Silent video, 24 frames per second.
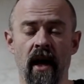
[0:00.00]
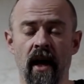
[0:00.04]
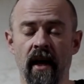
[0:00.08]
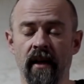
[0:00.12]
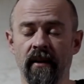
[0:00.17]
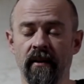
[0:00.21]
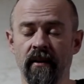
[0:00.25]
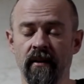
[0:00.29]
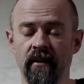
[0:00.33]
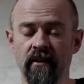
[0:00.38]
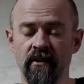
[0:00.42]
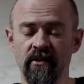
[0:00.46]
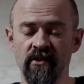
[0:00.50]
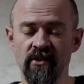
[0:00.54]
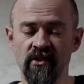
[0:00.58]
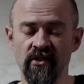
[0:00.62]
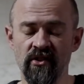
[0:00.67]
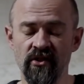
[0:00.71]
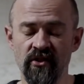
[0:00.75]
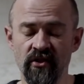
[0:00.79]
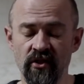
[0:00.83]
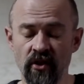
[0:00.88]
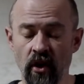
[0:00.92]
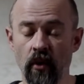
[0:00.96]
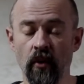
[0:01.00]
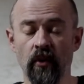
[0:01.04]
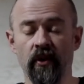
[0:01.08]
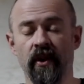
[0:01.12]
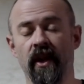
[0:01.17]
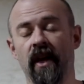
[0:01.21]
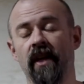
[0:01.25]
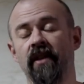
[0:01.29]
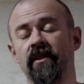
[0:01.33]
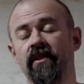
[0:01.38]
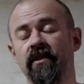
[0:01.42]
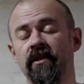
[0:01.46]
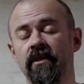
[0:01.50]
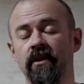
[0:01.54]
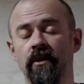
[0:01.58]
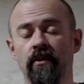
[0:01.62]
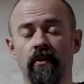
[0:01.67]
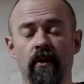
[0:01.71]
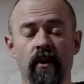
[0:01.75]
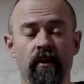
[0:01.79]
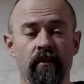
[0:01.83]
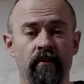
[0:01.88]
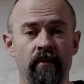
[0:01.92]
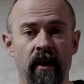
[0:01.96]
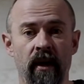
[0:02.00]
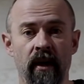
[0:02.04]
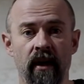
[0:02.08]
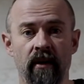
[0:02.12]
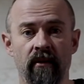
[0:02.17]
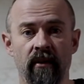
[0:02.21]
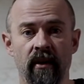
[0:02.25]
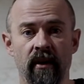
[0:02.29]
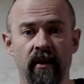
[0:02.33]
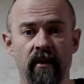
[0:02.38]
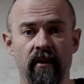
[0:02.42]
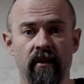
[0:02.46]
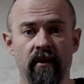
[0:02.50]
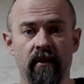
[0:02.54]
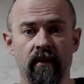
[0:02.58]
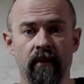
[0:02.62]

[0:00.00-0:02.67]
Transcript: and so dense you won't believe it.